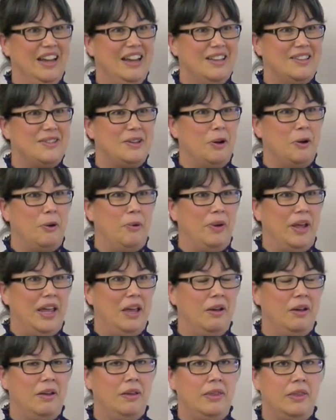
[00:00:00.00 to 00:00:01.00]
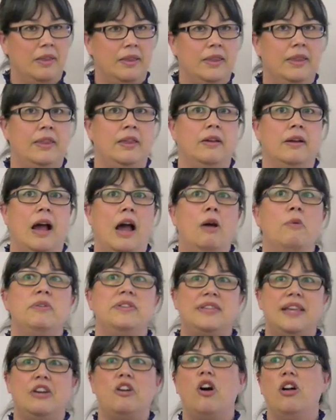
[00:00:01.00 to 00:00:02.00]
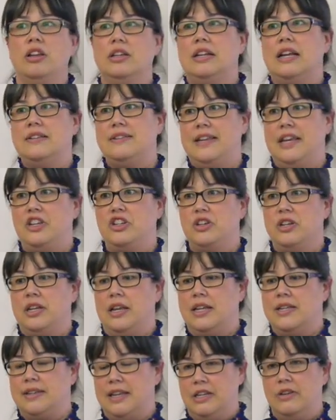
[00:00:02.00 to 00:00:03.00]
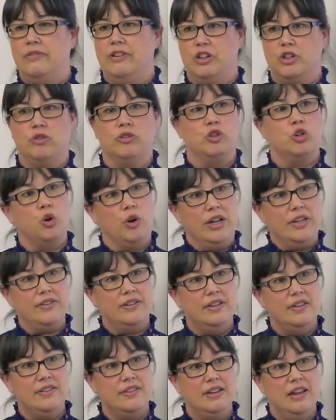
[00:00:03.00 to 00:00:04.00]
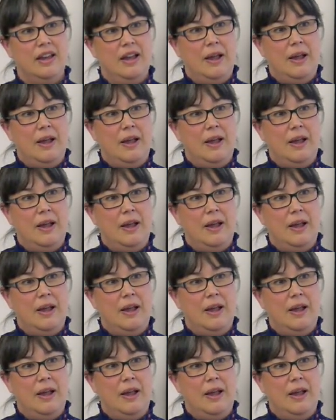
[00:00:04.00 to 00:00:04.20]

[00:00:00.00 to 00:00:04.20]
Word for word: So it, the, I always say colonization is individual choices,